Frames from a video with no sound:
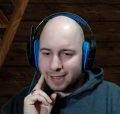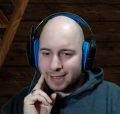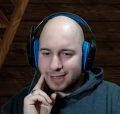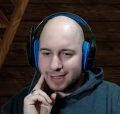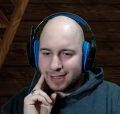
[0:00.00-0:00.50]

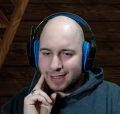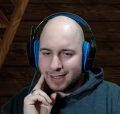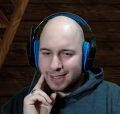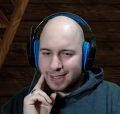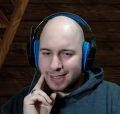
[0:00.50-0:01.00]

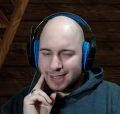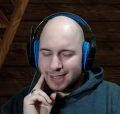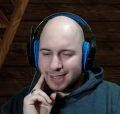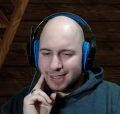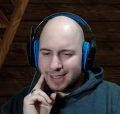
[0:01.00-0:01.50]

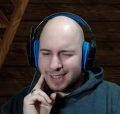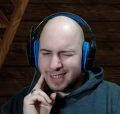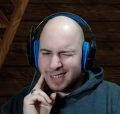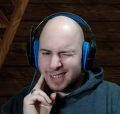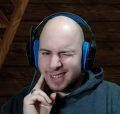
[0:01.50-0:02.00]
(no one is talking)